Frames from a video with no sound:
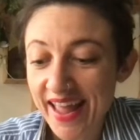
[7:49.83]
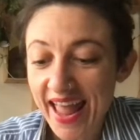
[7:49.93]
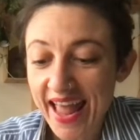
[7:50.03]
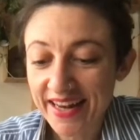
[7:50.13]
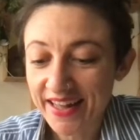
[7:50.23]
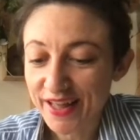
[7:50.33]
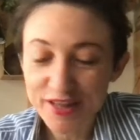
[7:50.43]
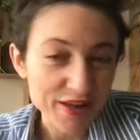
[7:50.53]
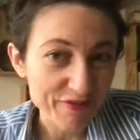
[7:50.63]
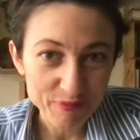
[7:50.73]
and
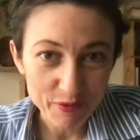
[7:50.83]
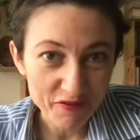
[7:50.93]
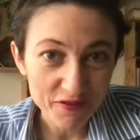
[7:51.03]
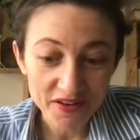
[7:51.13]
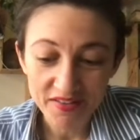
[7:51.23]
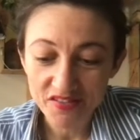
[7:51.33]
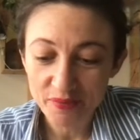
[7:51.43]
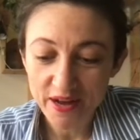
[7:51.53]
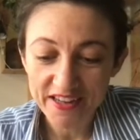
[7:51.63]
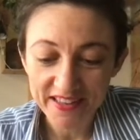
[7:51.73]
you have a preference
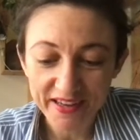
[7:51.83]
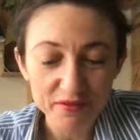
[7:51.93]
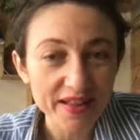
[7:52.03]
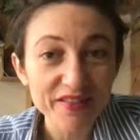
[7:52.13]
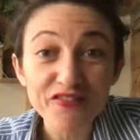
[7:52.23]
about how it